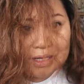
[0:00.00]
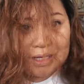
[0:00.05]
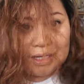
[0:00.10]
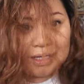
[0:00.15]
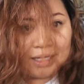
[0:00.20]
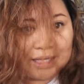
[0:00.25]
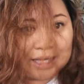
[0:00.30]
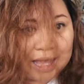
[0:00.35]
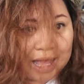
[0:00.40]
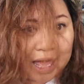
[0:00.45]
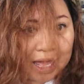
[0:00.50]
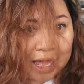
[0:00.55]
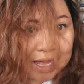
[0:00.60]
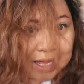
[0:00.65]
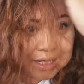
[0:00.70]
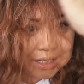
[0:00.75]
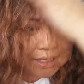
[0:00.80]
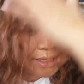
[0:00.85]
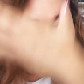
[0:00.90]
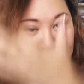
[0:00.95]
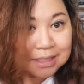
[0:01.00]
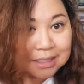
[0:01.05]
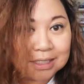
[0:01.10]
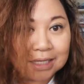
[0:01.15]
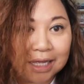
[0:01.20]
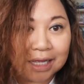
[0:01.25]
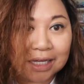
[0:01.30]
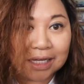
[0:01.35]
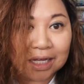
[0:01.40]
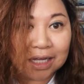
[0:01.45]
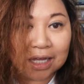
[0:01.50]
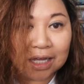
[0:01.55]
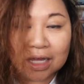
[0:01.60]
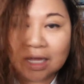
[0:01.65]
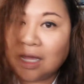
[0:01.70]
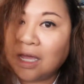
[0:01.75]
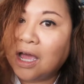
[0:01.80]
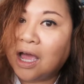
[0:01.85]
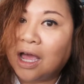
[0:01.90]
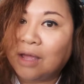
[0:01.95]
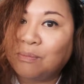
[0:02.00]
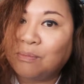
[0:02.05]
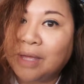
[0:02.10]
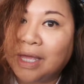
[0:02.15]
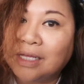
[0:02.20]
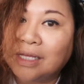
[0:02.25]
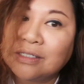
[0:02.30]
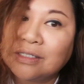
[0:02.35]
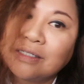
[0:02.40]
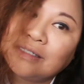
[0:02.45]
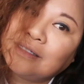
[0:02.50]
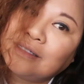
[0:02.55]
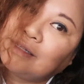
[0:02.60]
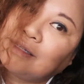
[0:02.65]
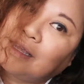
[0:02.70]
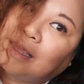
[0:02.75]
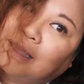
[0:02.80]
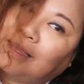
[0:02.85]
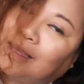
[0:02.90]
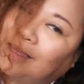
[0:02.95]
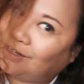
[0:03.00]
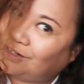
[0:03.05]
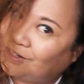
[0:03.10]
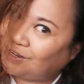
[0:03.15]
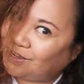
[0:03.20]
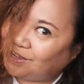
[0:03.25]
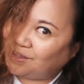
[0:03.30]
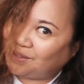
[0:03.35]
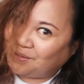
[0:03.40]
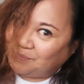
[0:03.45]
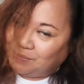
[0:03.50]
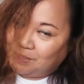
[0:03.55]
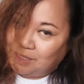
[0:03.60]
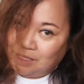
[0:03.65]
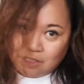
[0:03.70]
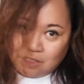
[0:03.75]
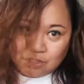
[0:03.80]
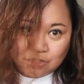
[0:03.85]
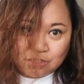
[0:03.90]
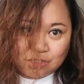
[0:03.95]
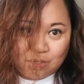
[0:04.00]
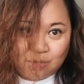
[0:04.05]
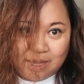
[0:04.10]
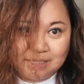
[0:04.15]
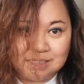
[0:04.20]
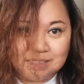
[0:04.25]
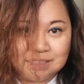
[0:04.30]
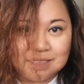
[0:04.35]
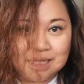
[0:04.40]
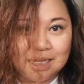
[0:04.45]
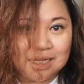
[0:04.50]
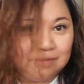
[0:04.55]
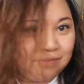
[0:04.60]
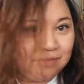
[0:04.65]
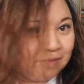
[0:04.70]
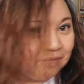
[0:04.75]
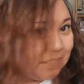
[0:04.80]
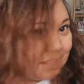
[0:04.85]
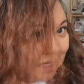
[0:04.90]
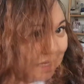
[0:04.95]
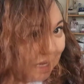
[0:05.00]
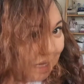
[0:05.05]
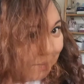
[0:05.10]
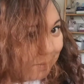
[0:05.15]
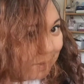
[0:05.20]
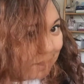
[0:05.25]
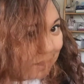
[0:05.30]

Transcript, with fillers: yeah, it's like a hot mess. And um, so I just kind of have to tame